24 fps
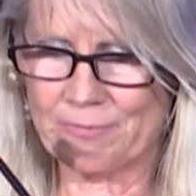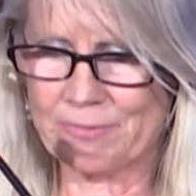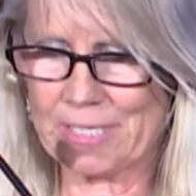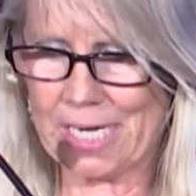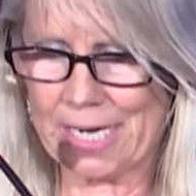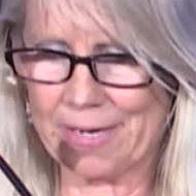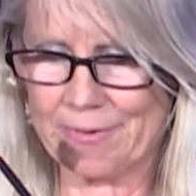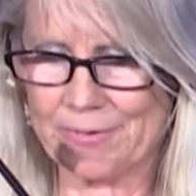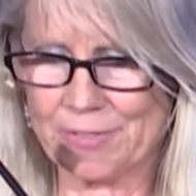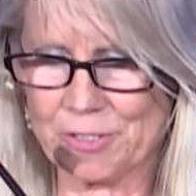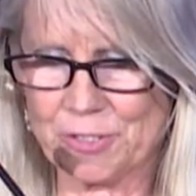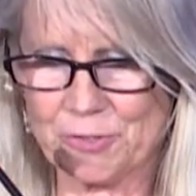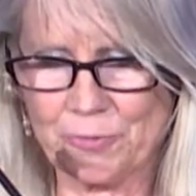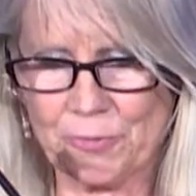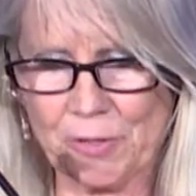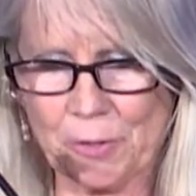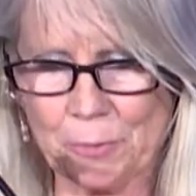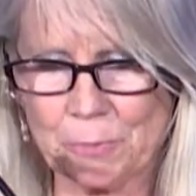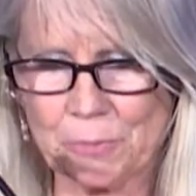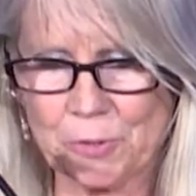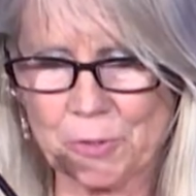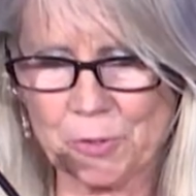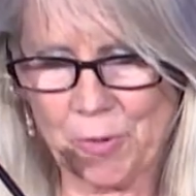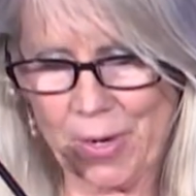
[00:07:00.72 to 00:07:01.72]
of David's
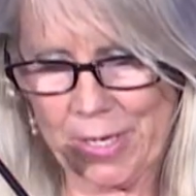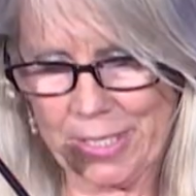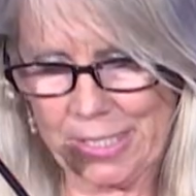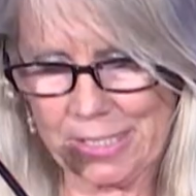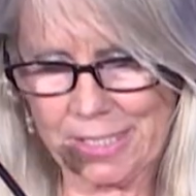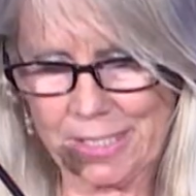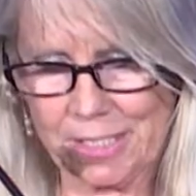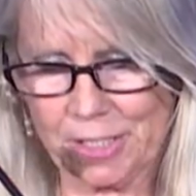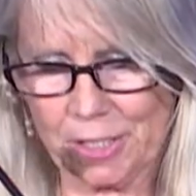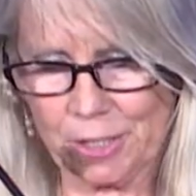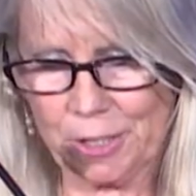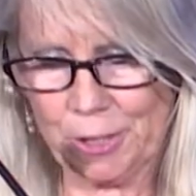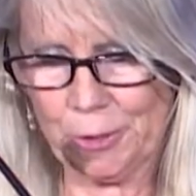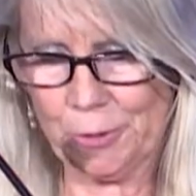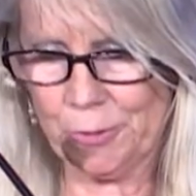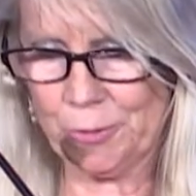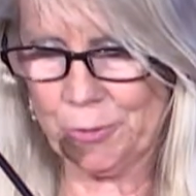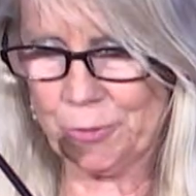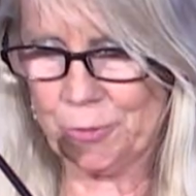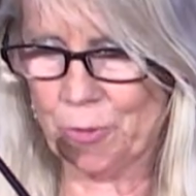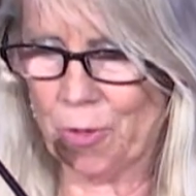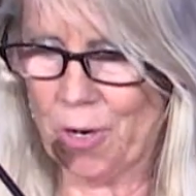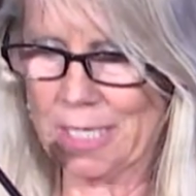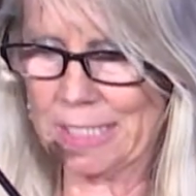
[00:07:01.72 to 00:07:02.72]
film credits
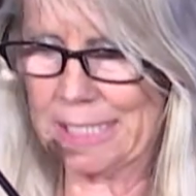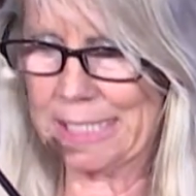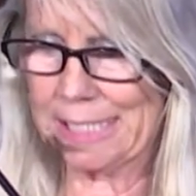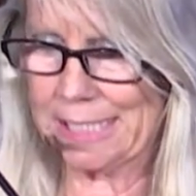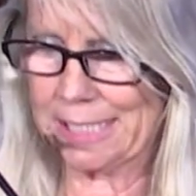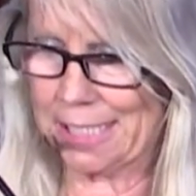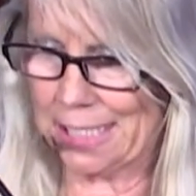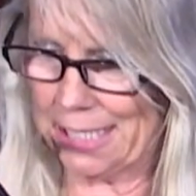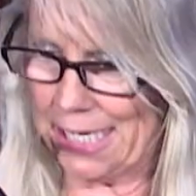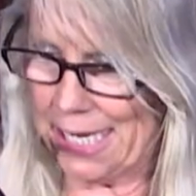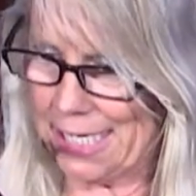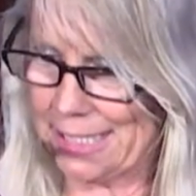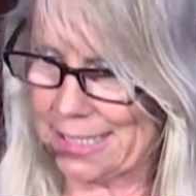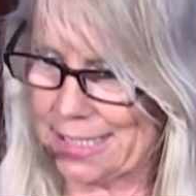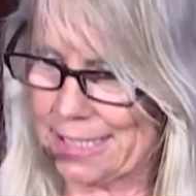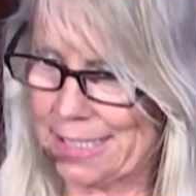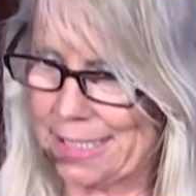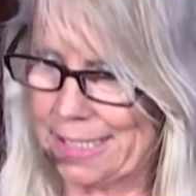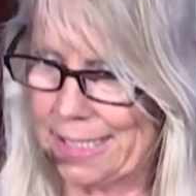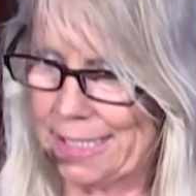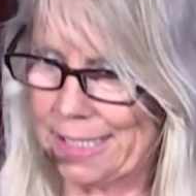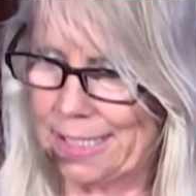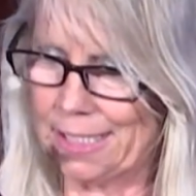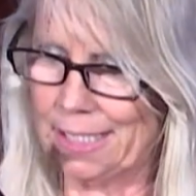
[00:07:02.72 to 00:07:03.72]
include Crossing
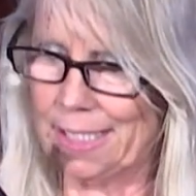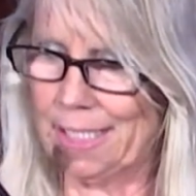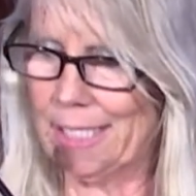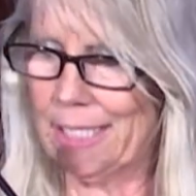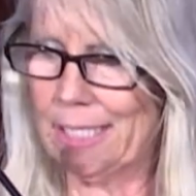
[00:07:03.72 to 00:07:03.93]
Delancey,